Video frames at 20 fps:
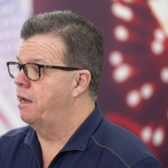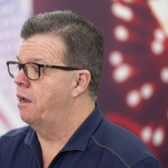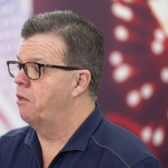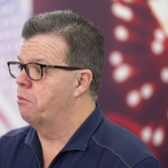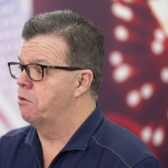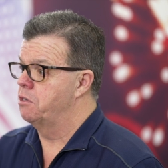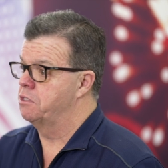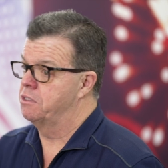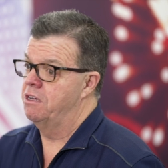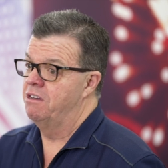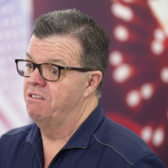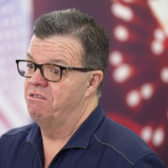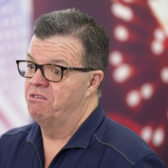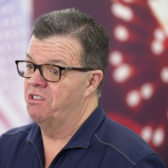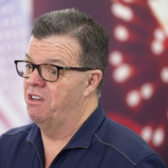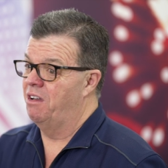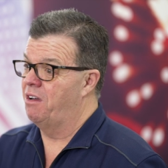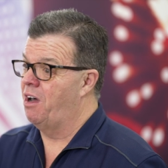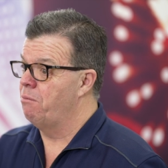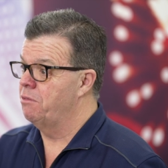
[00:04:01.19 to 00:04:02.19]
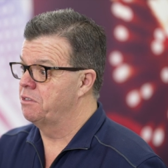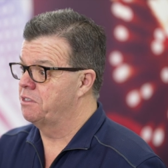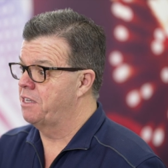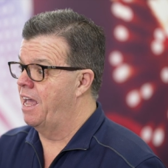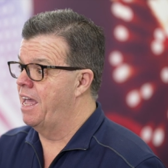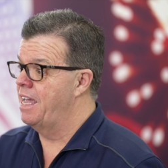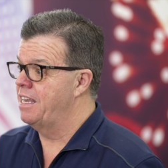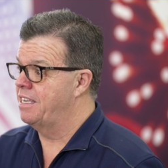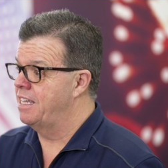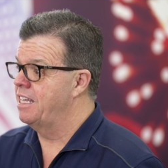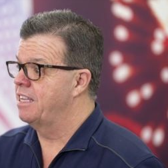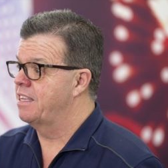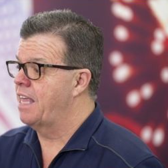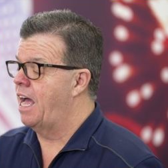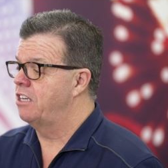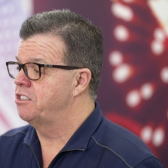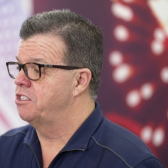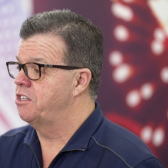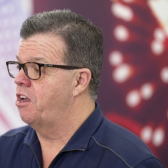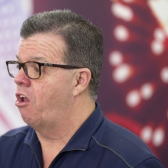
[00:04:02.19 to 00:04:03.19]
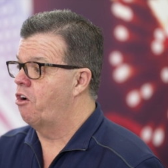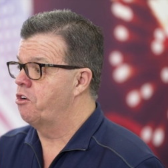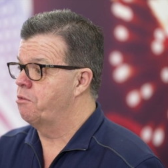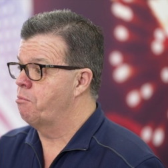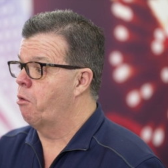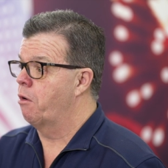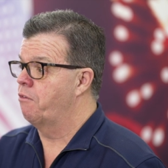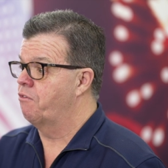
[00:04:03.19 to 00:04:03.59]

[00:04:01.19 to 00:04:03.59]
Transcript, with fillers: In other words, almost $18,000 more